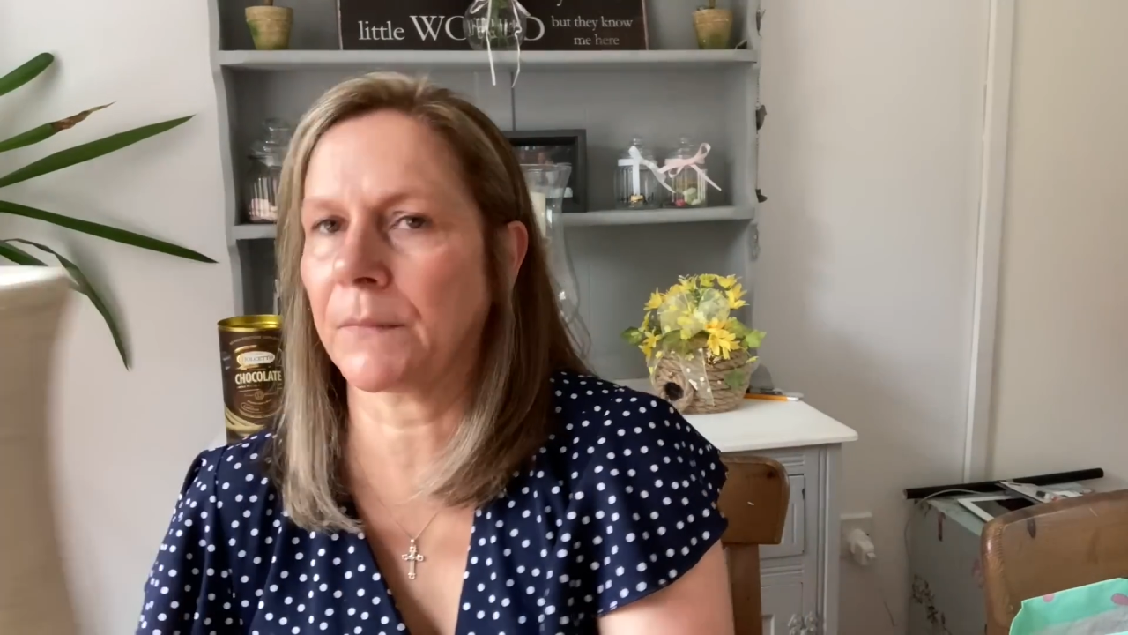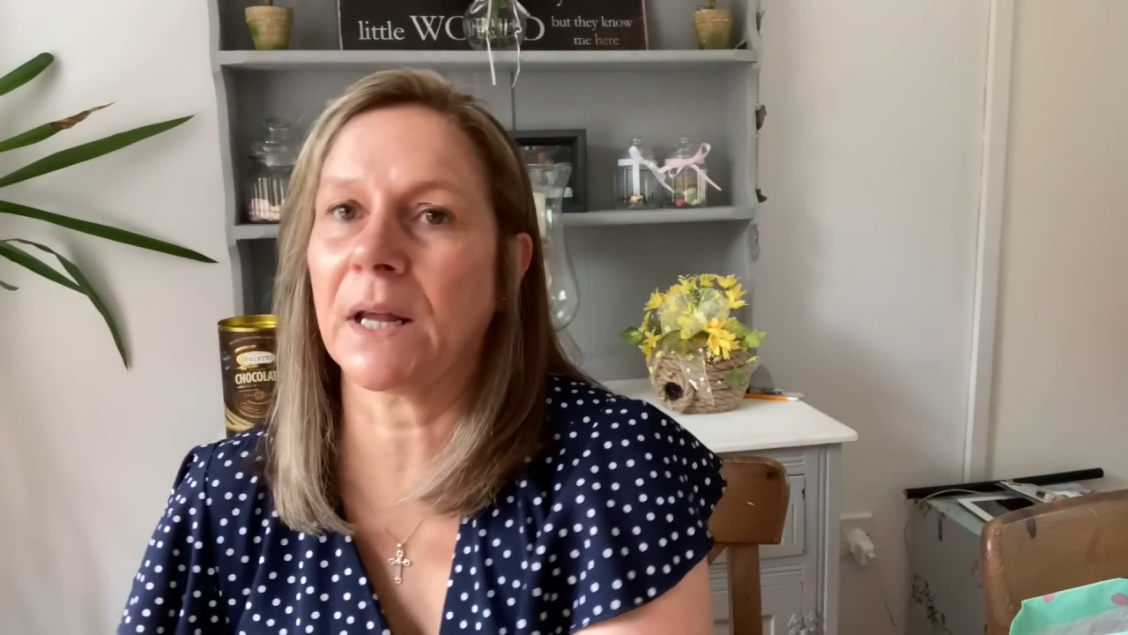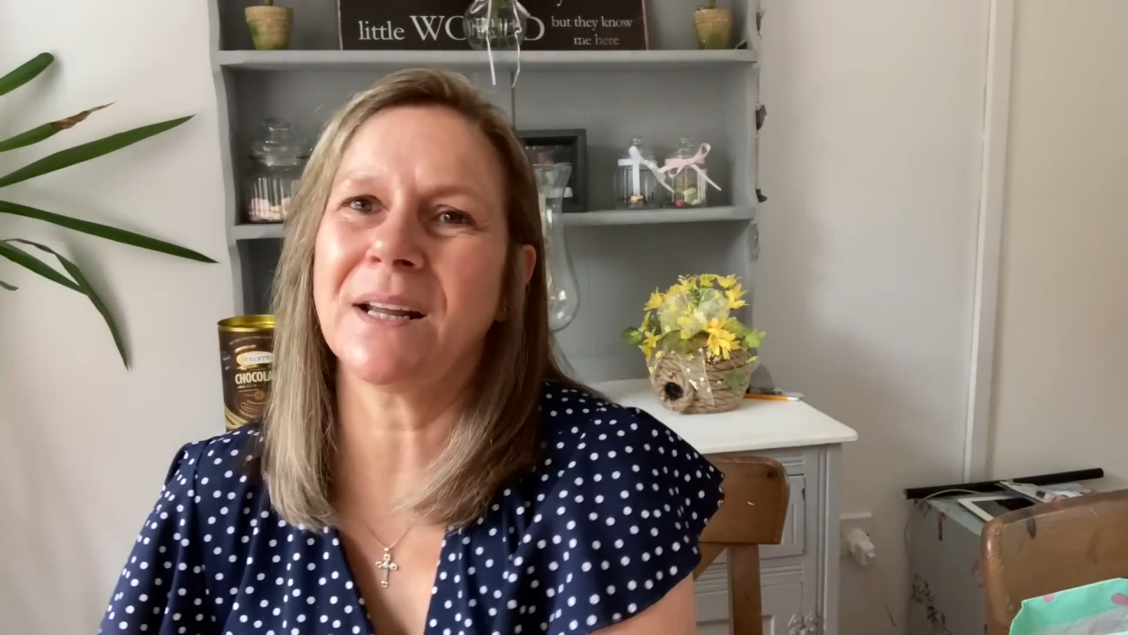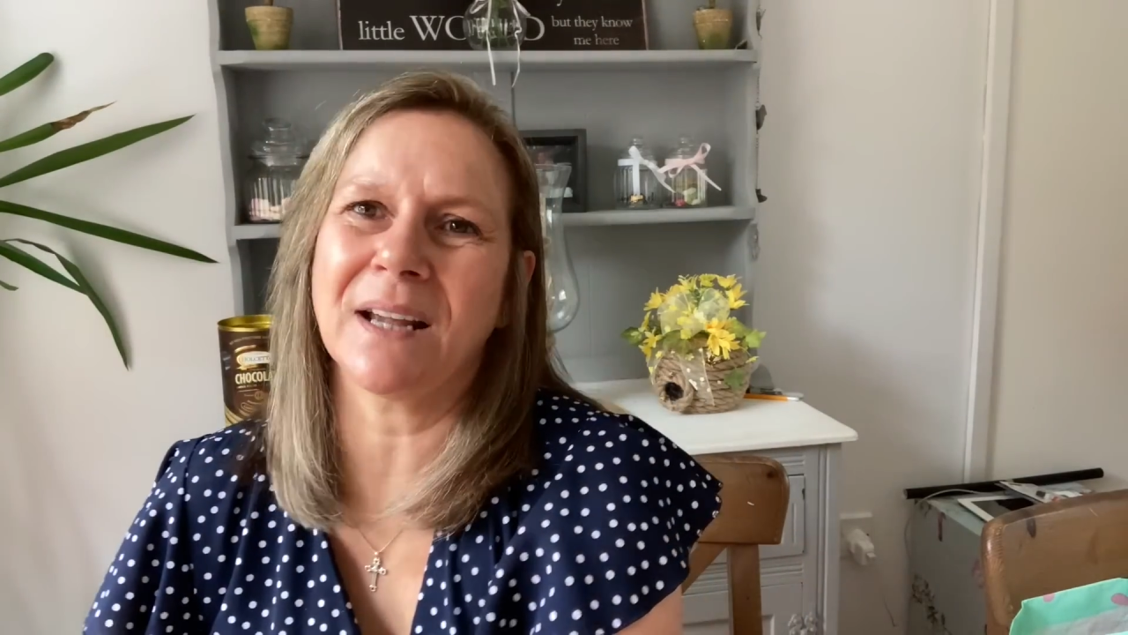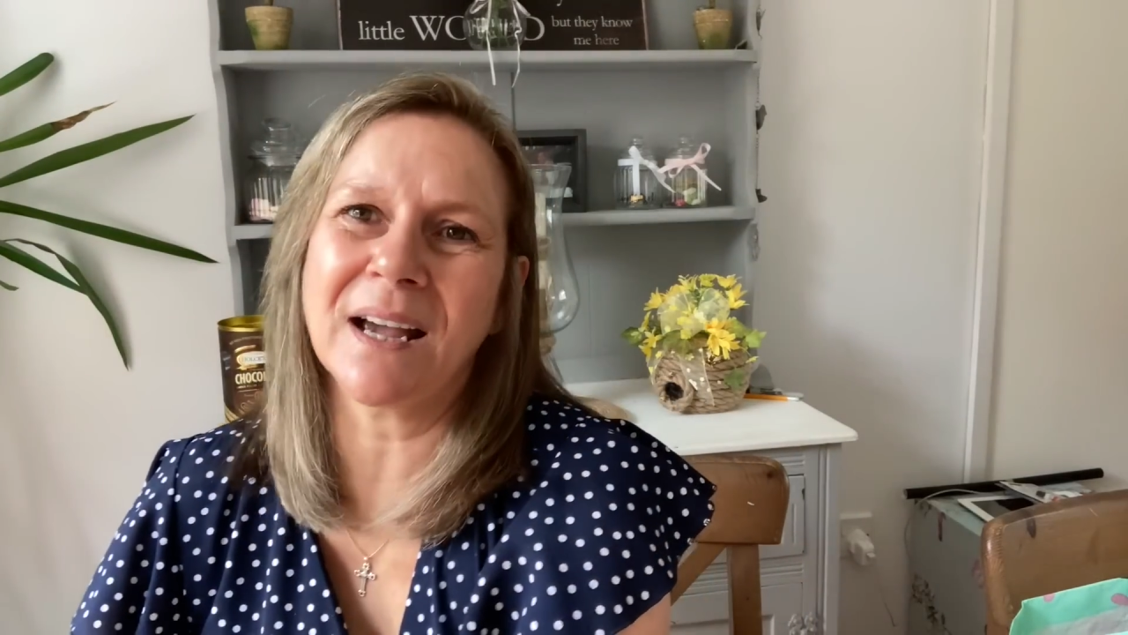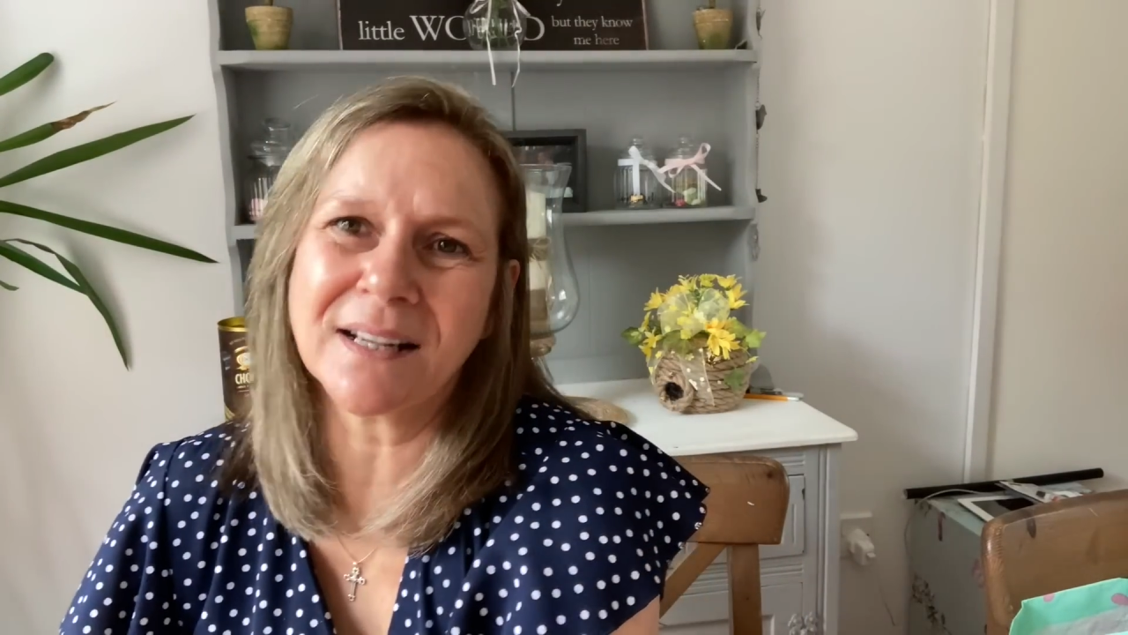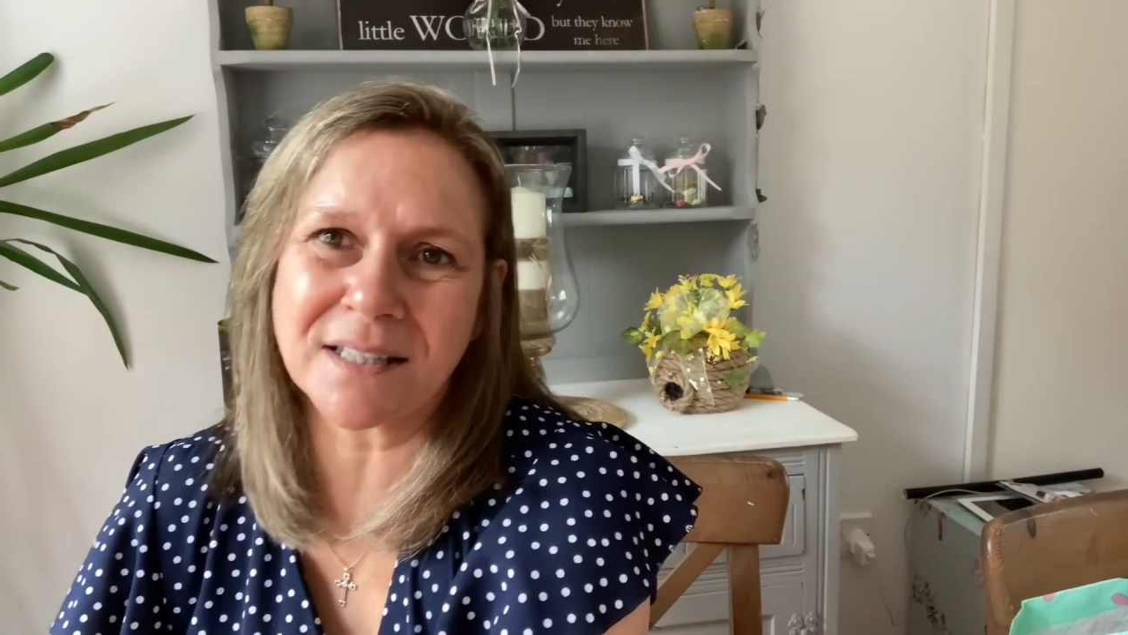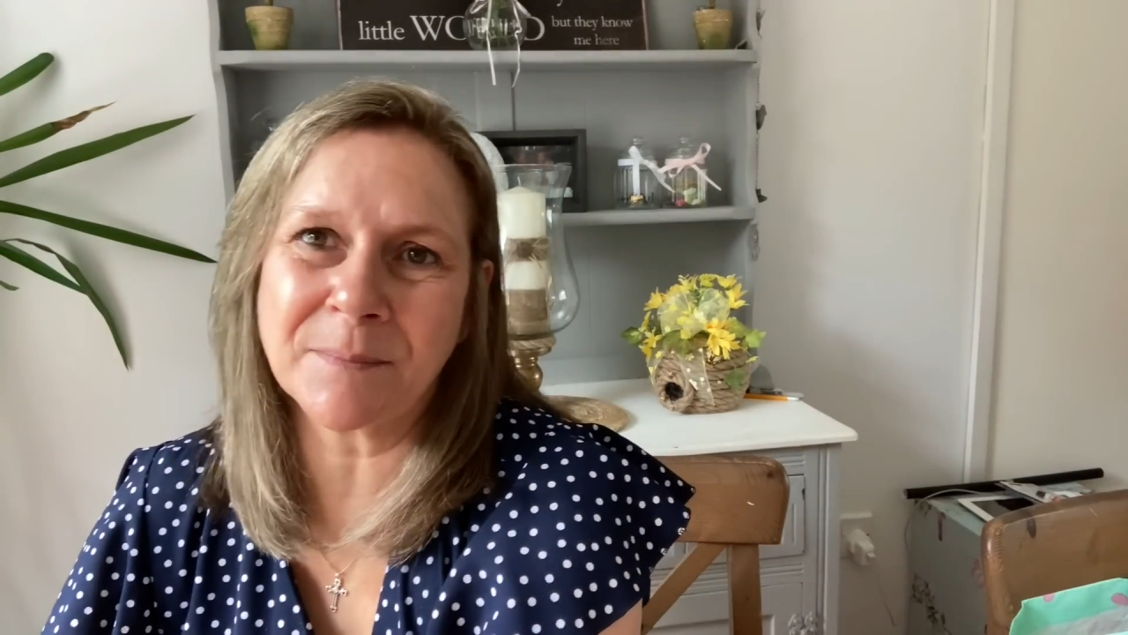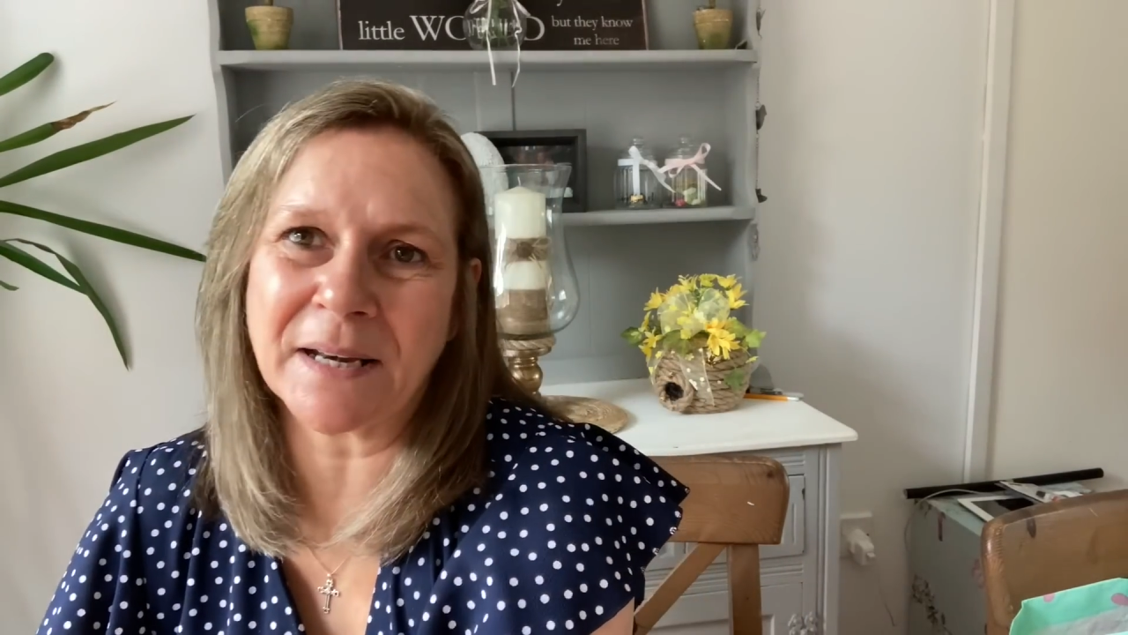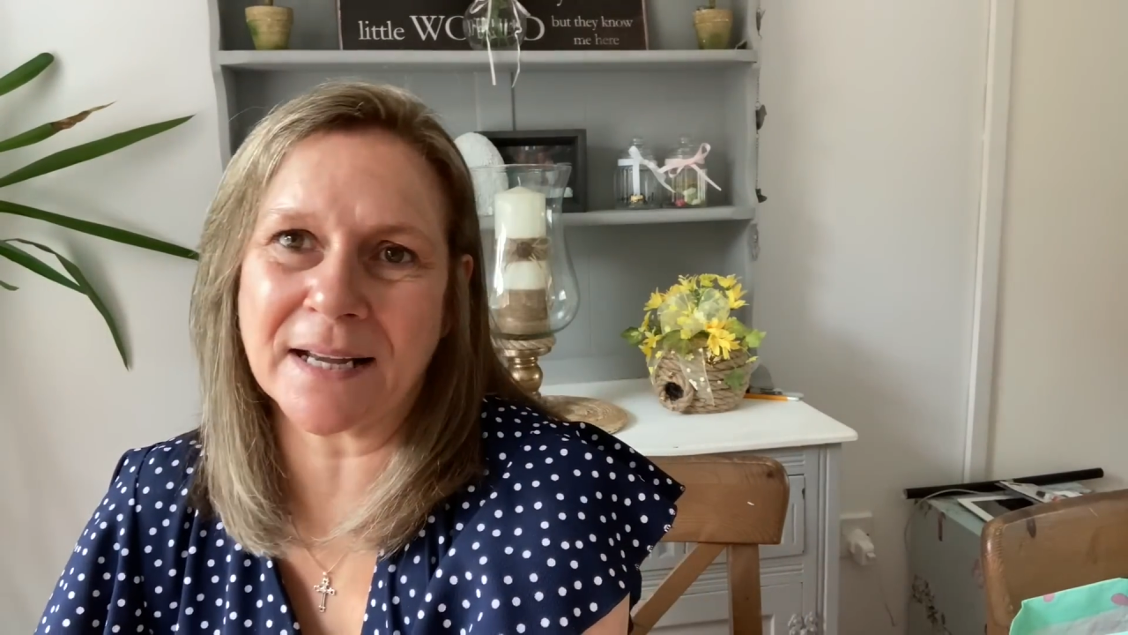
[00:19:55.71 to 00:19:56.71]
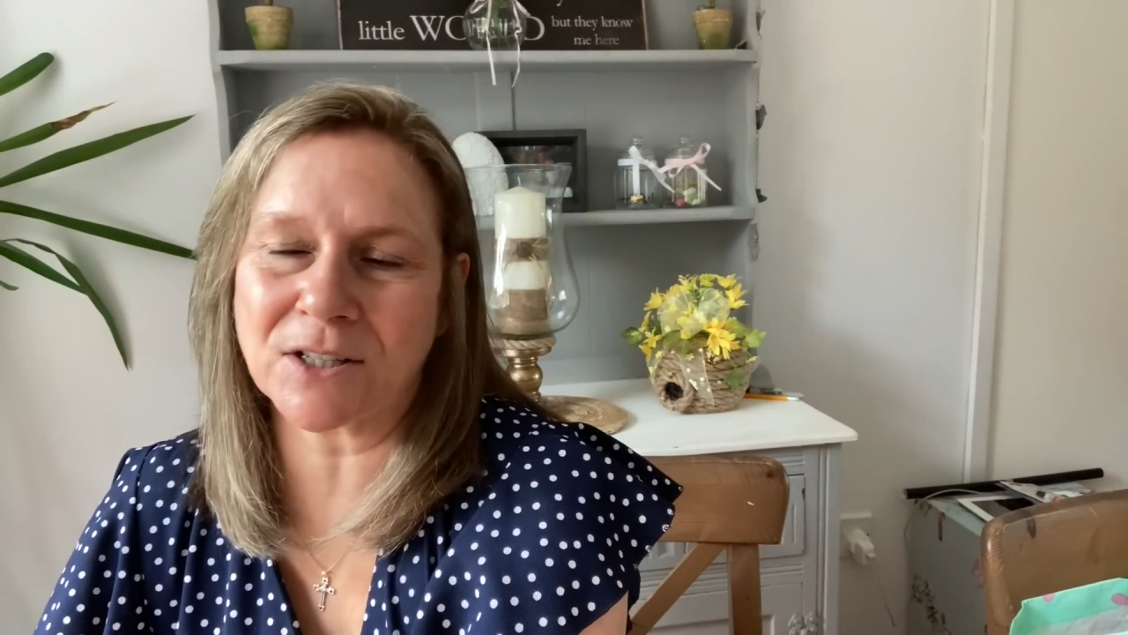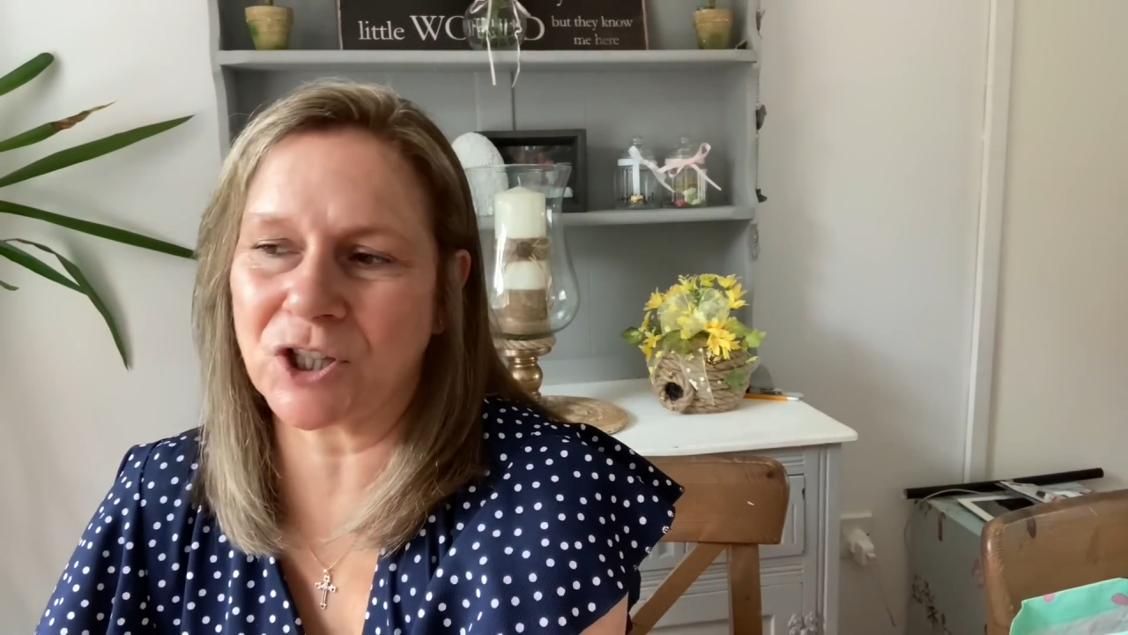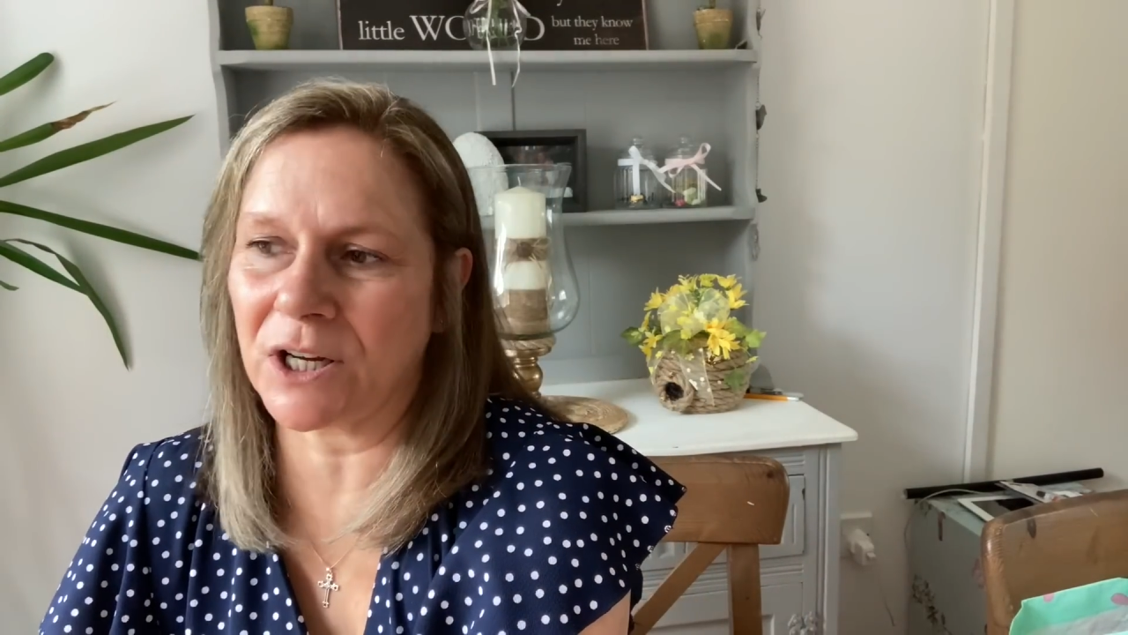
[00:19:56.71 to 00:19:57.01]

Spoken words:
And it has to be next